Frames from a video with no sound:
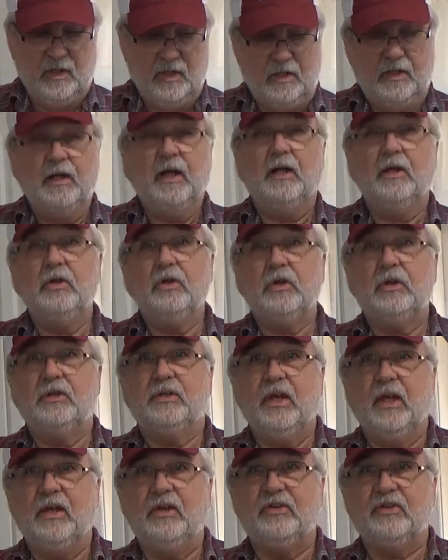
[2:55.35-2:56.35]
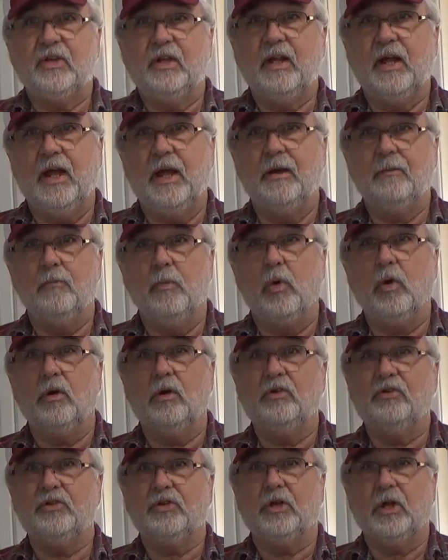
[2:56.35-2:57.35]
Now you can taste it, add more
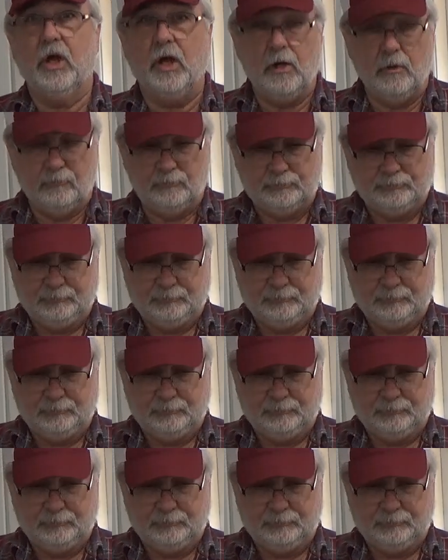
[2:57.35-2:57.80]
as you go.